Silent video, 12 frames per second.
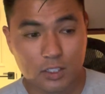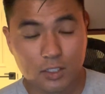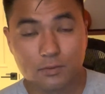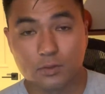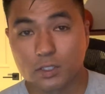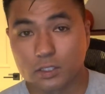
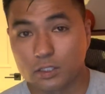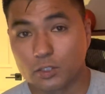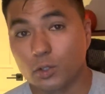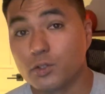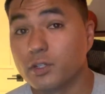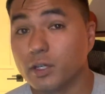if you can
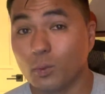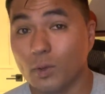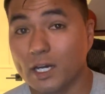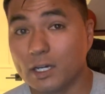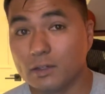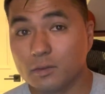negotiate
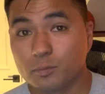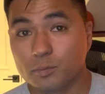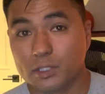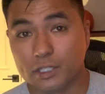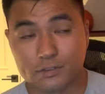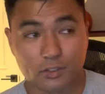well,
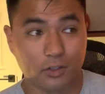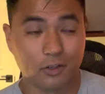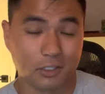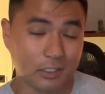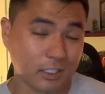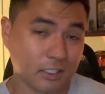because they're
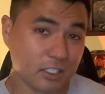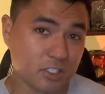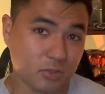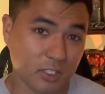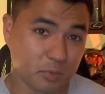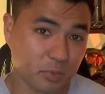already in a
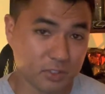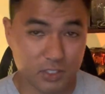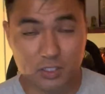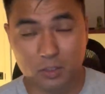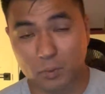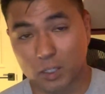distressed
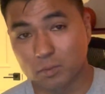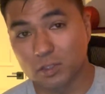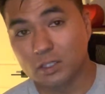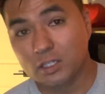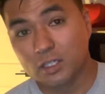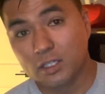position maybe,
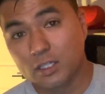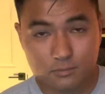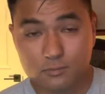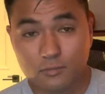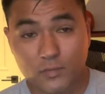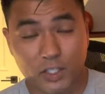
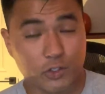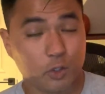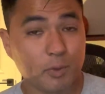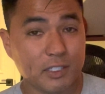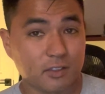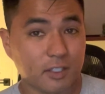and you're
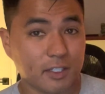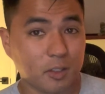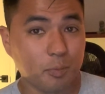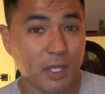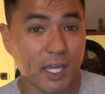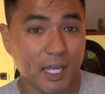basically going to
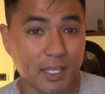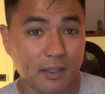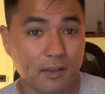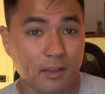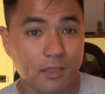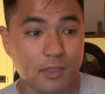
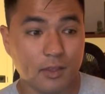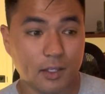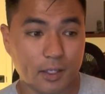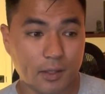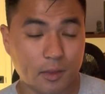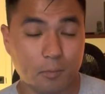pay
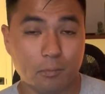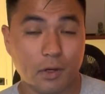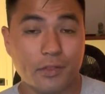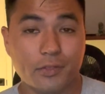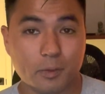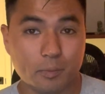the
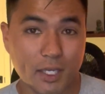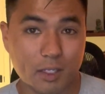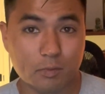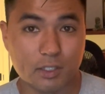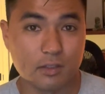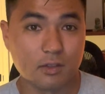monthly
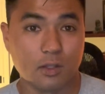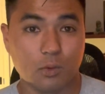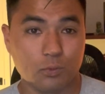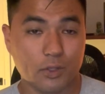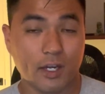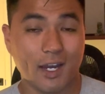payment,
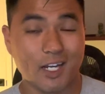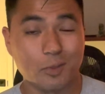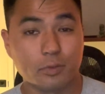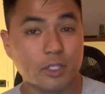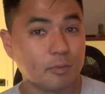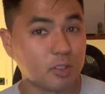the higher
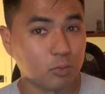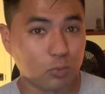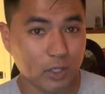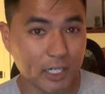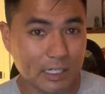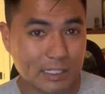premium
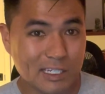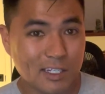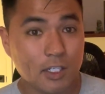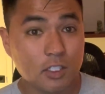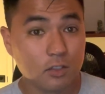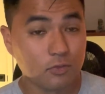rate
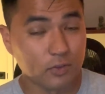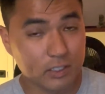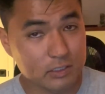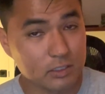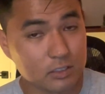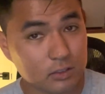to
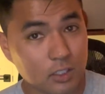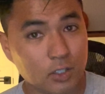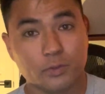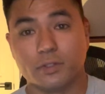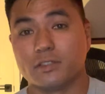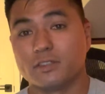fix this
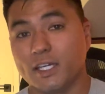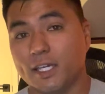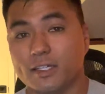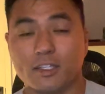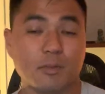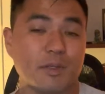loan, you can say, hey,
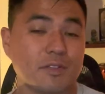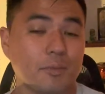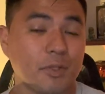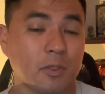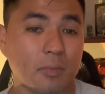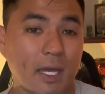give me
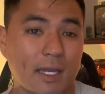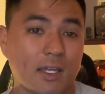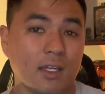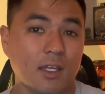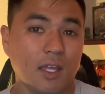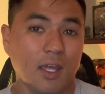something back
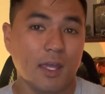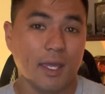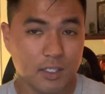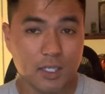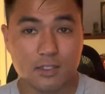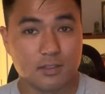
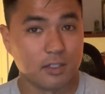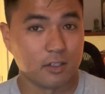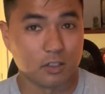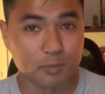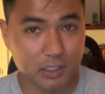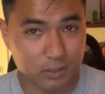and take care
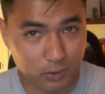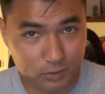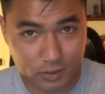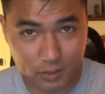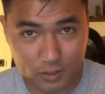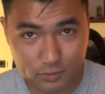of my closing
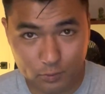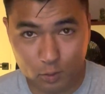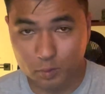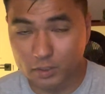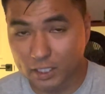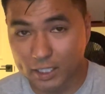costs for me.
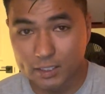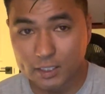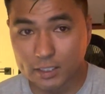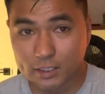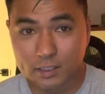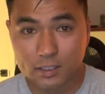I need